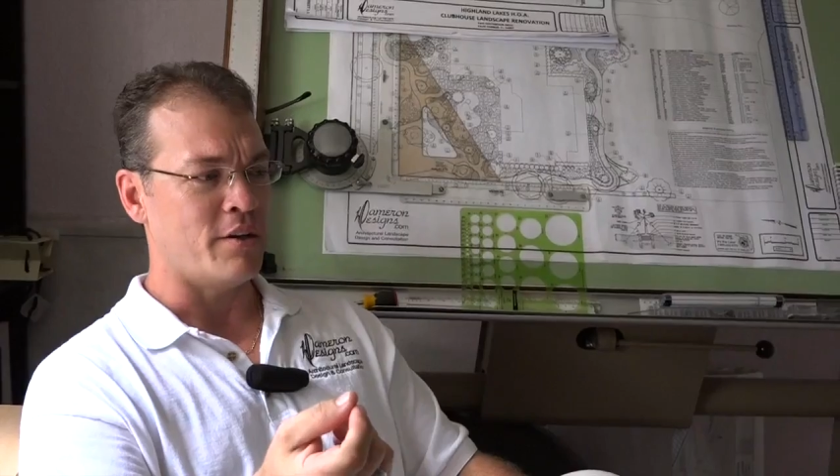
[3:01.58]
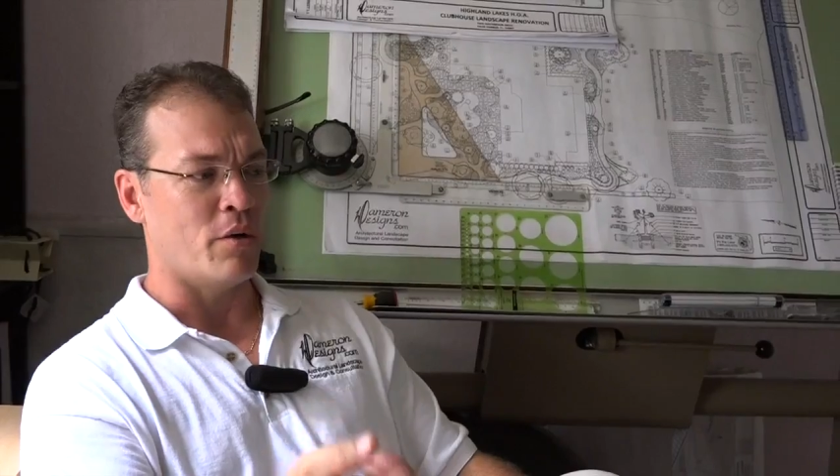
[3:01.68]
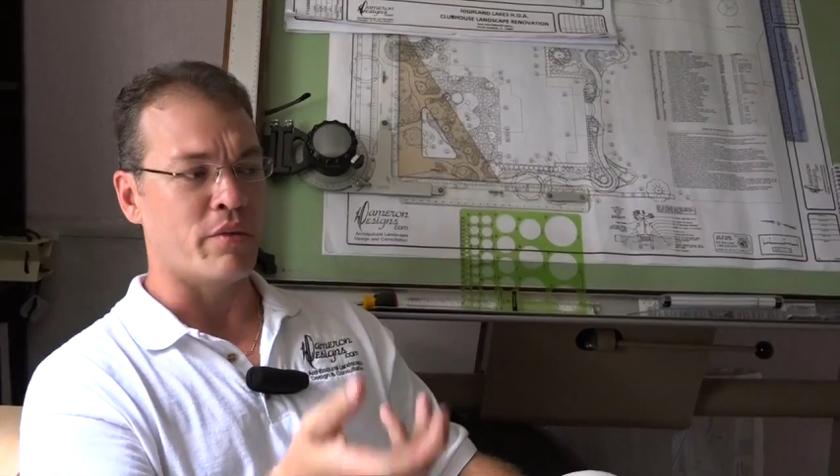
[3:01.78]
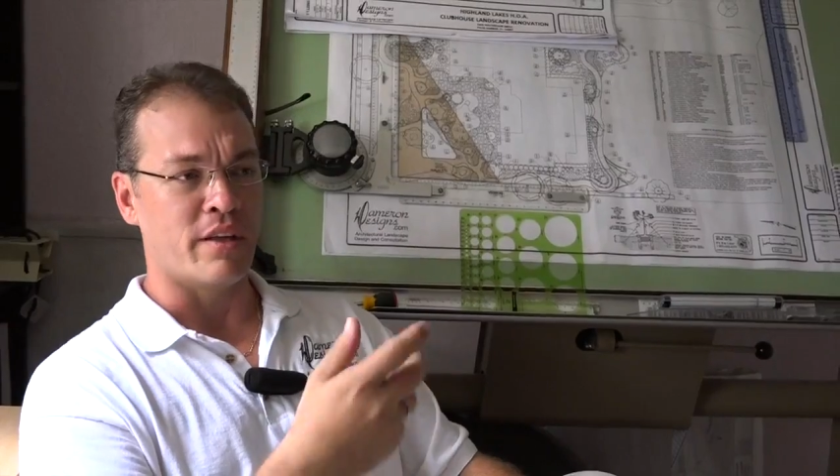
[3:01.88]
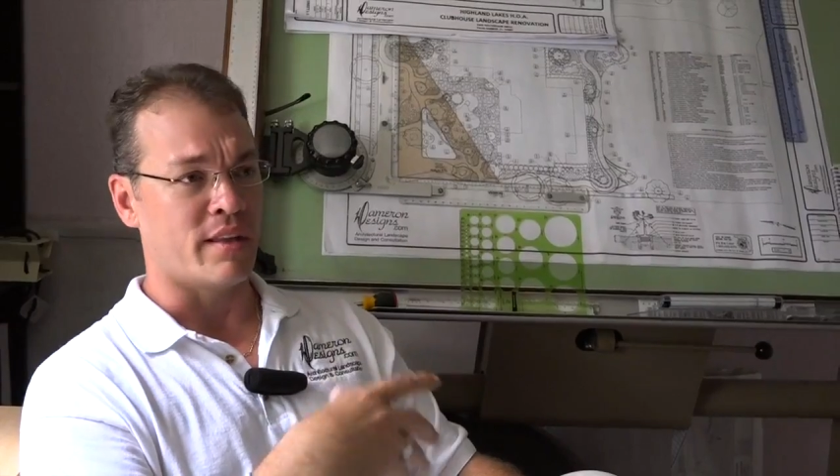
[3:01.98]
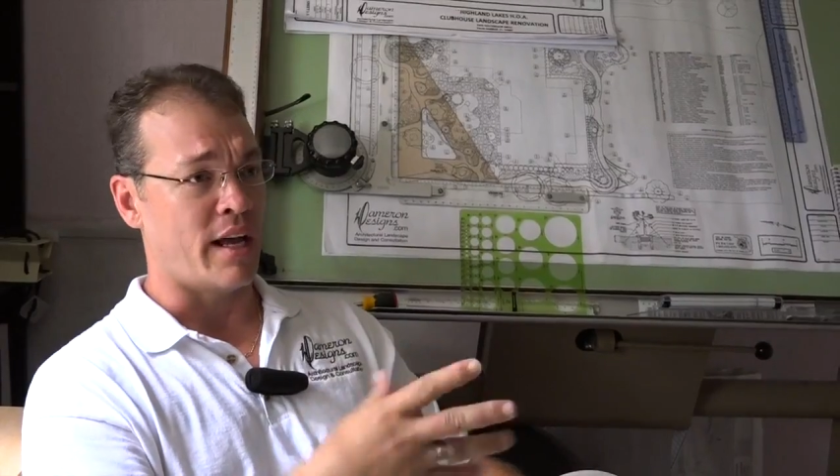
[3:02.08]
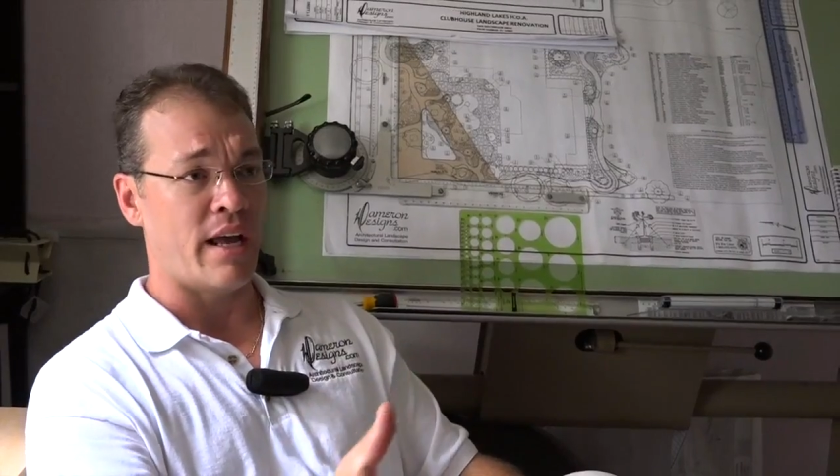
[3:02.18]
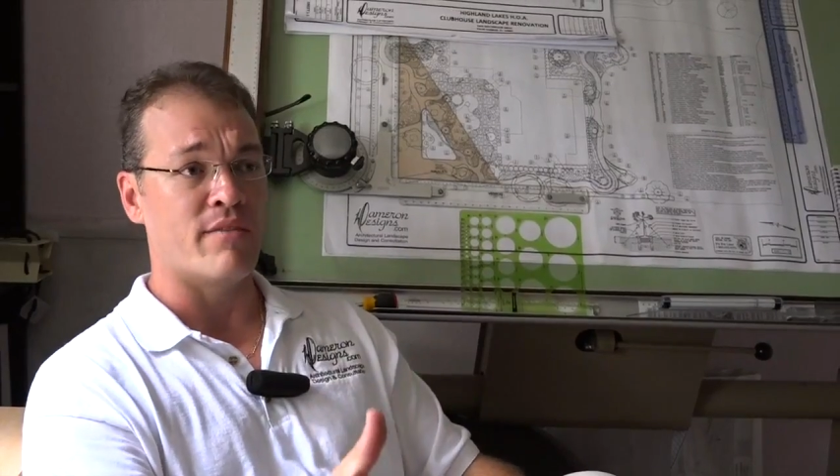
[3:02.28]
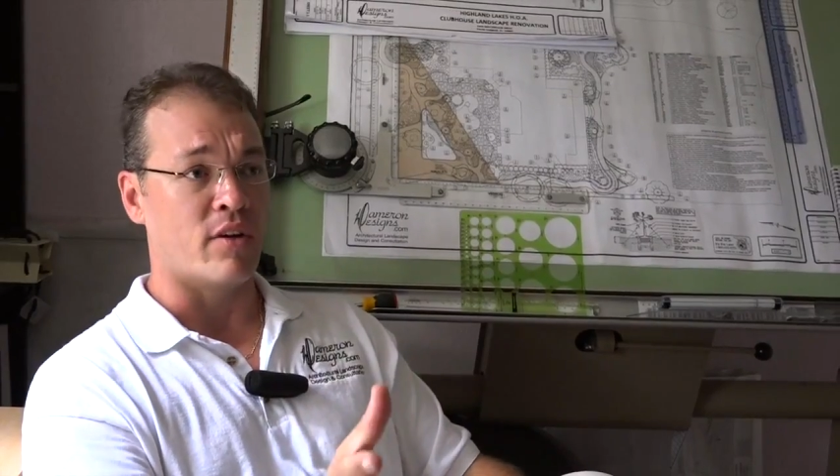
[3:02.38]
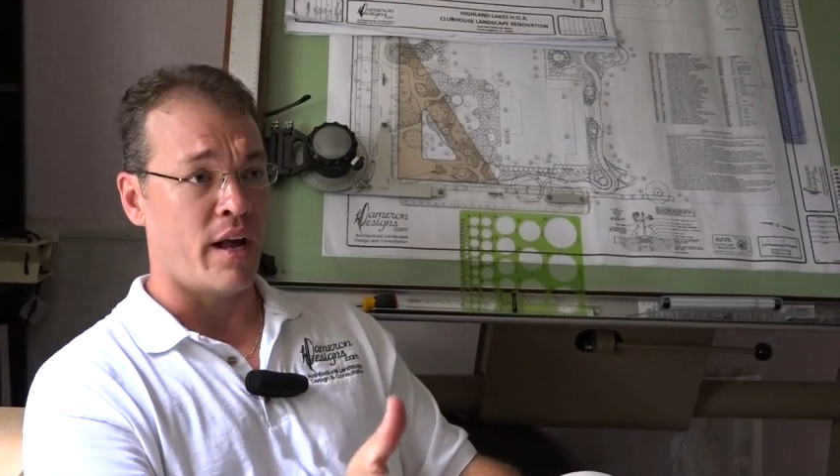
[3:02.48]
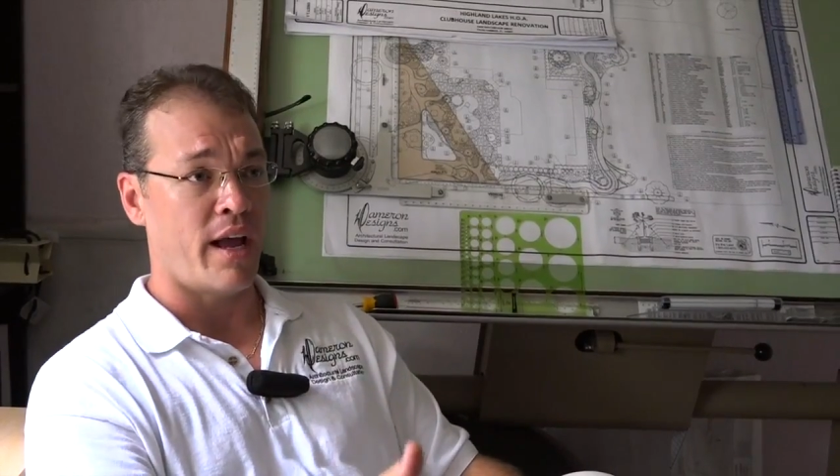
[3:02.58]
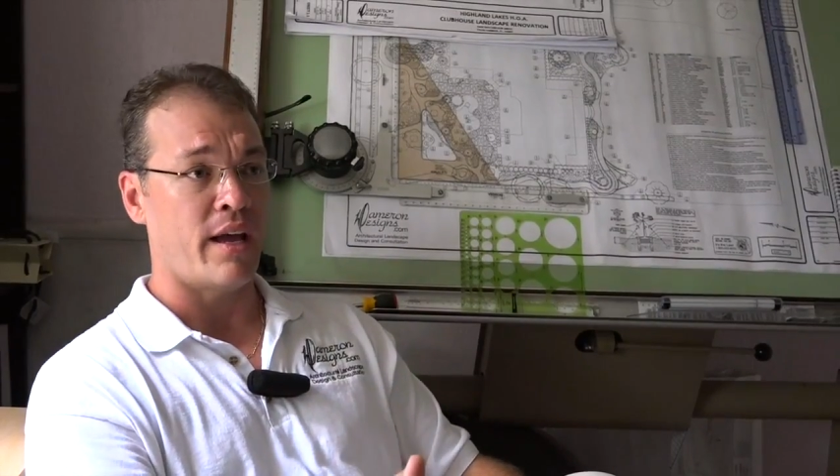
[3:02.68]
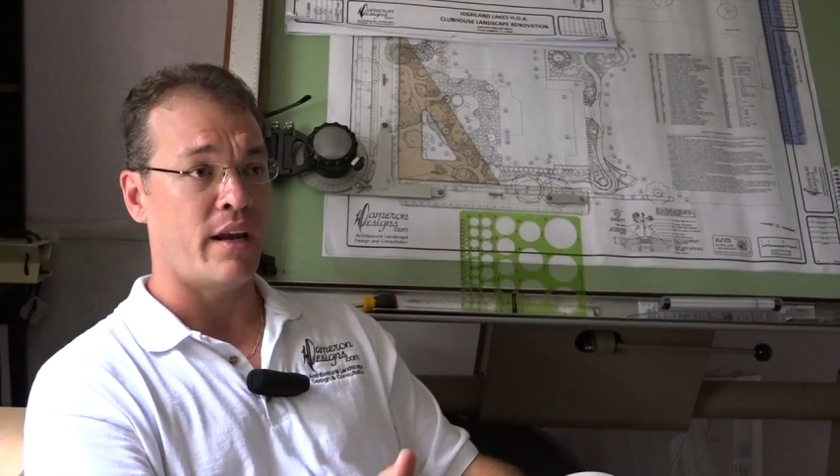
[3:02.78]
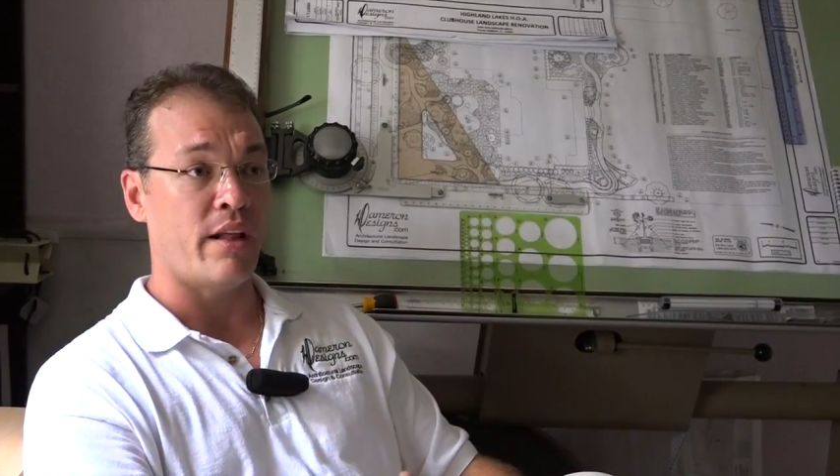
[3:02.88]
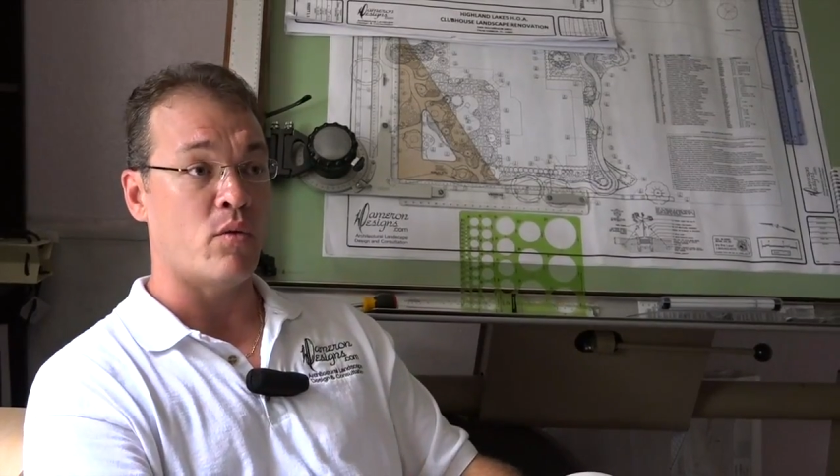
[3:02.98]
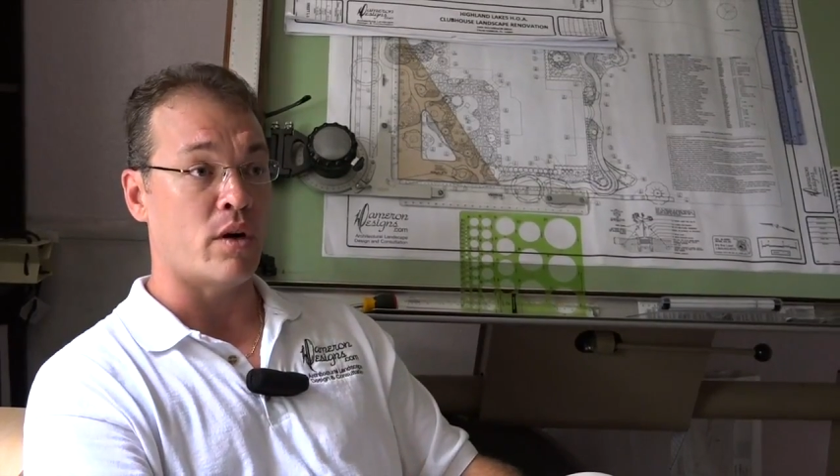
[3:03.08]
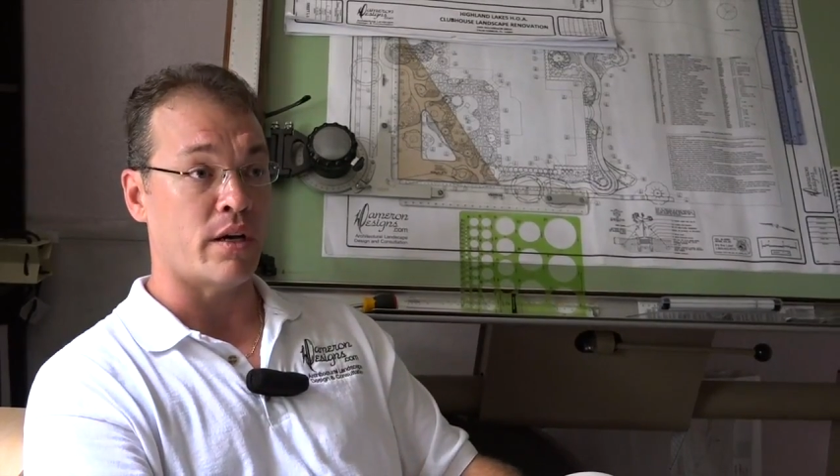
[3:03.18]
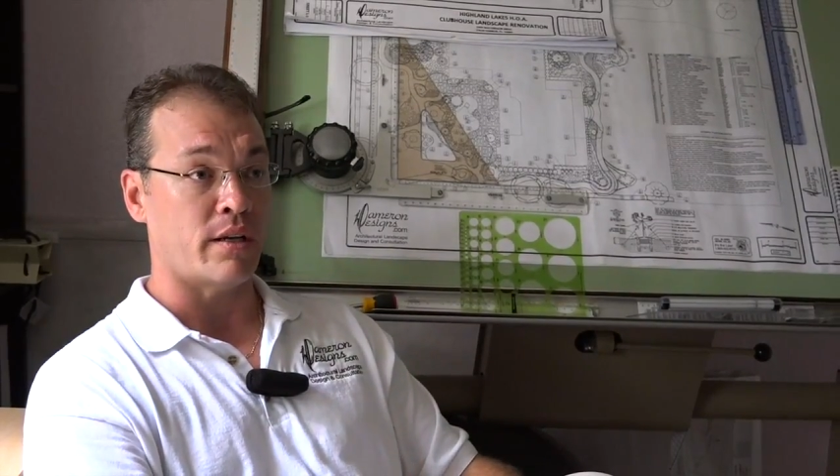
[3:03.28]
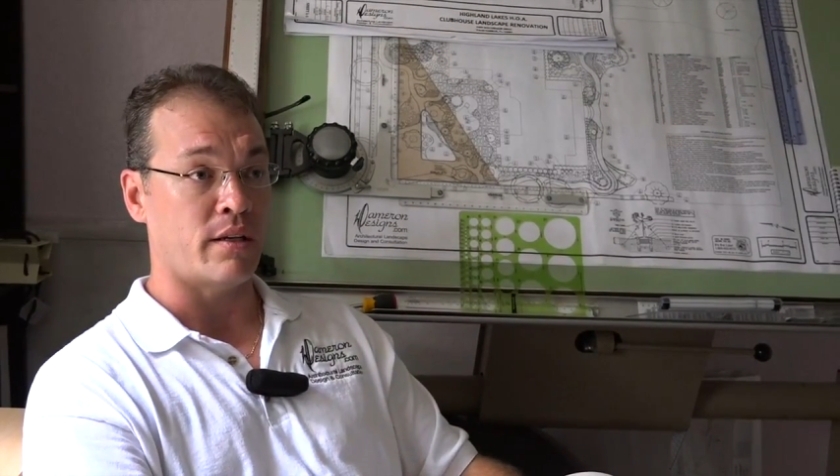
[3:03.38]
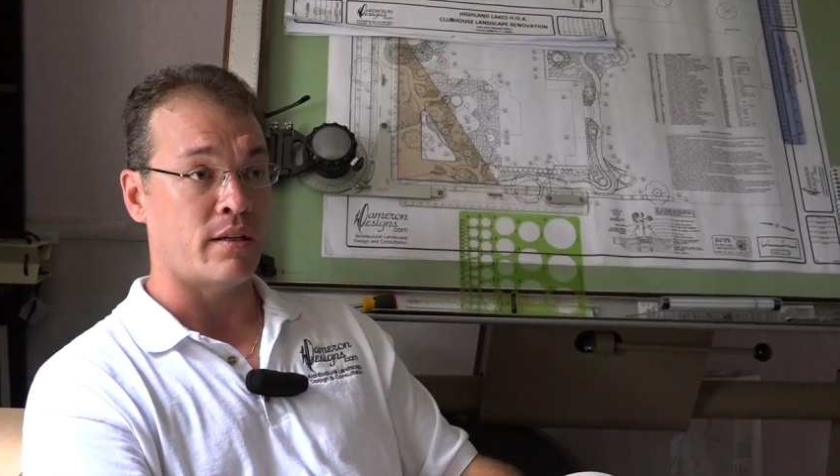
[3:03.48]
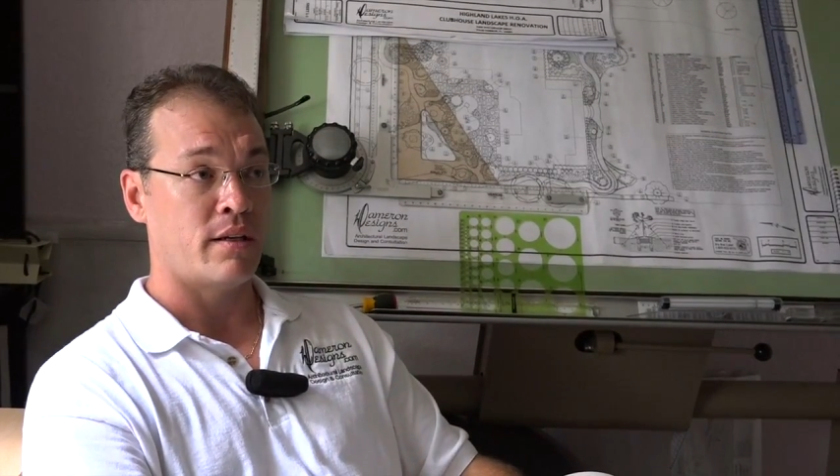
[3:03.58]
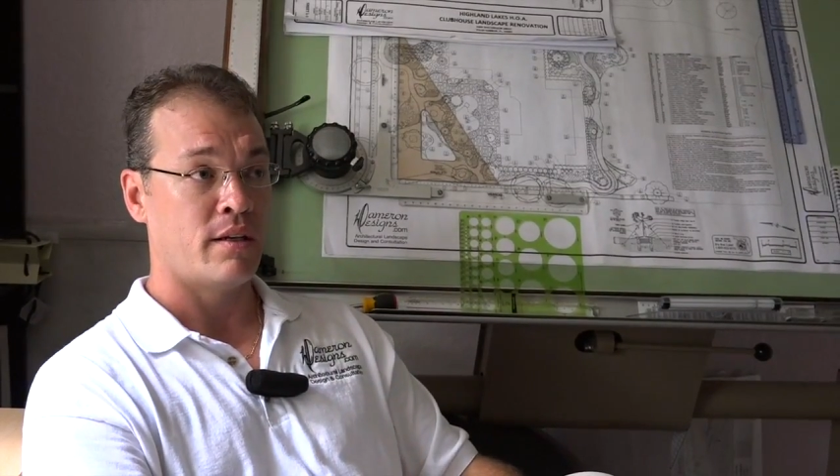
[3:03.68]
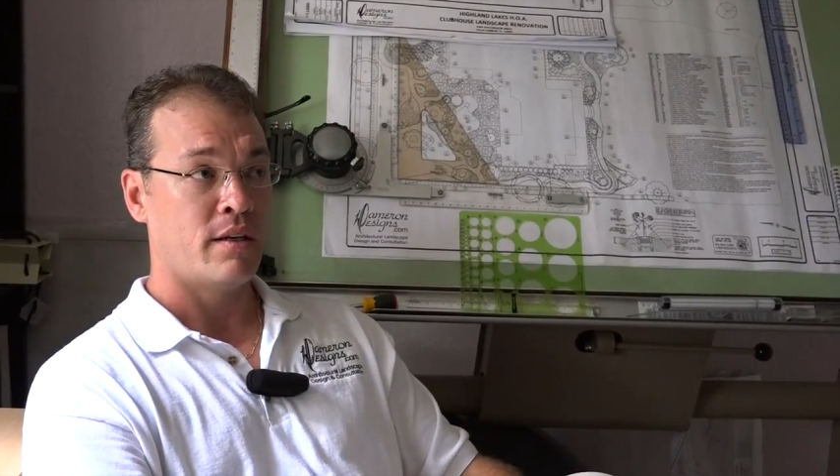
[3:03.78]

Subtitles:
I don't think that I ever had anyone